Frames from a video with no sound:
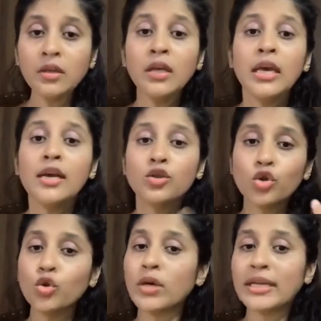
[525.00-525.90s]

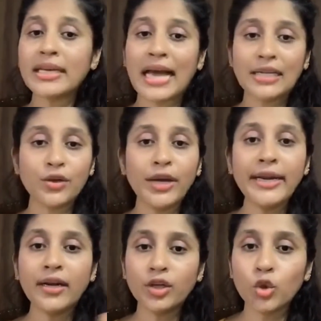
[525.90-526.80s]
So you can
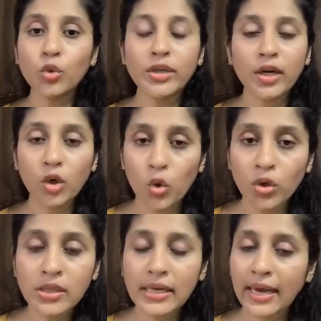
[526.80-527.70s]
calculate a two-year
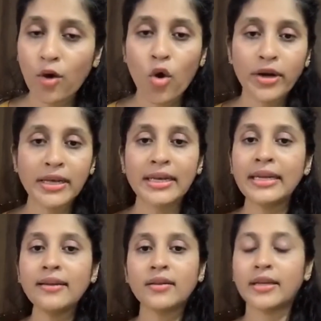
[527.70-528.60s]
course
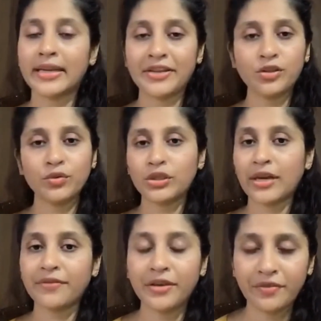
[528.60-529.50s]
accordingly the range which
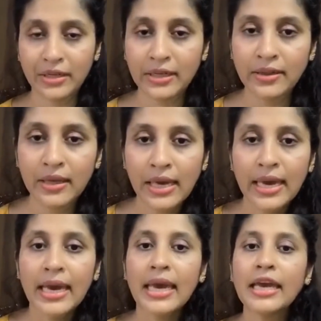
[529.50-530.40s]
I've given in.
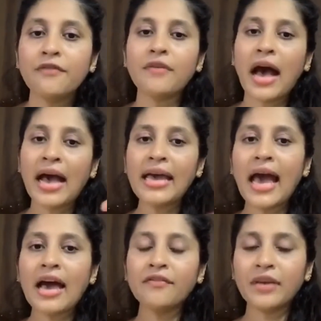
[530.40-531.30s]
If I
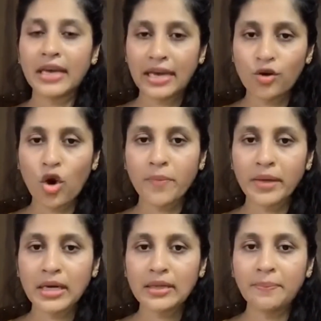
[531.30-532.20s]
have
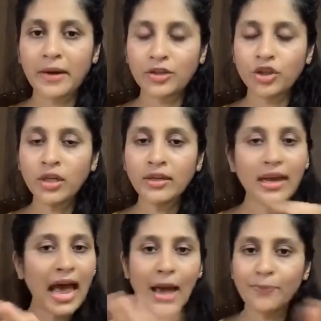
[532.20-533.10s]
economical budget,
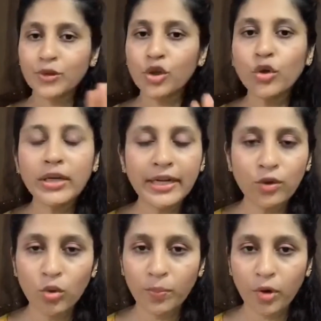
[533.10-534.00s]
absolutely
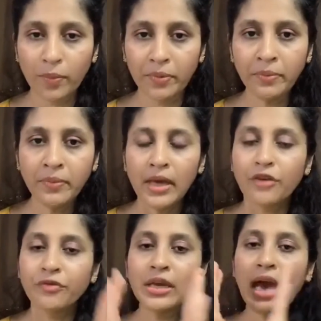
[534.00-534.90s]
no problem.
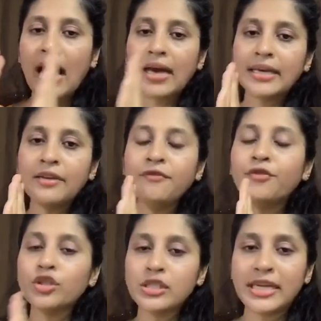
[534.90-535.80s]
We are in
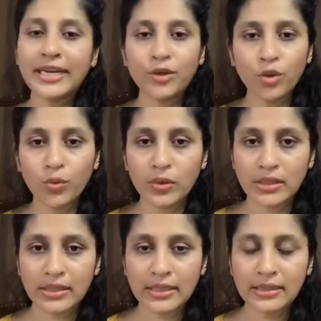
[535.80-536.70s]
for state
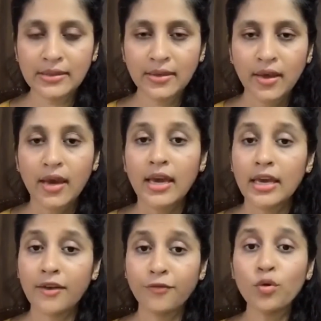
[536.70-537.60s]
universities.
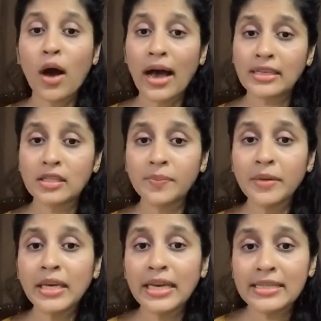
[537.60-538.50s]
If you ask
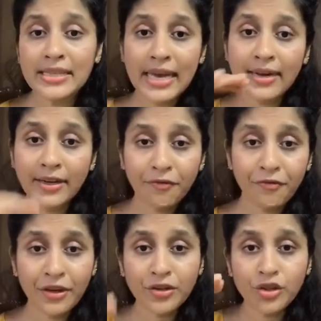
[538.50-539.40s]
me, is there a
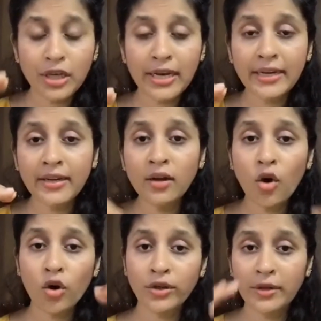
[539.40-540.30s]
differentiating
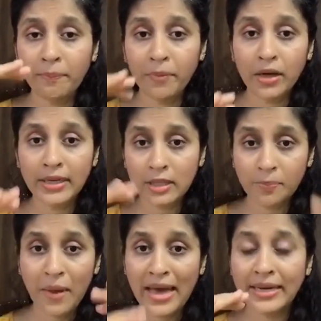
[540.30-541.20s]
or dip
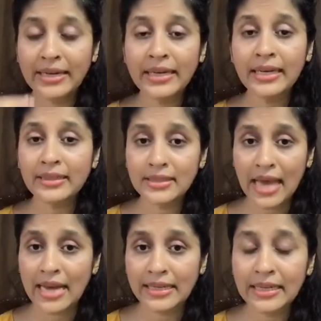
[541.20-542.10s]
disparity in
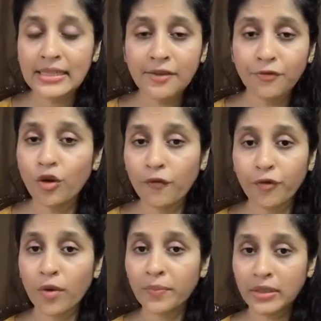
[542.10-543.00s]
salaries if you're
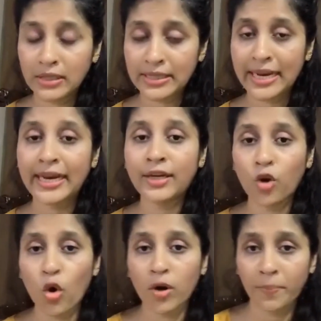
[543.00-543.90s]
from state
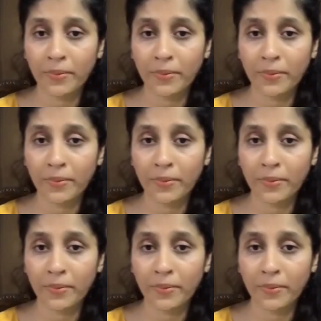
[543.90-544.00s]
or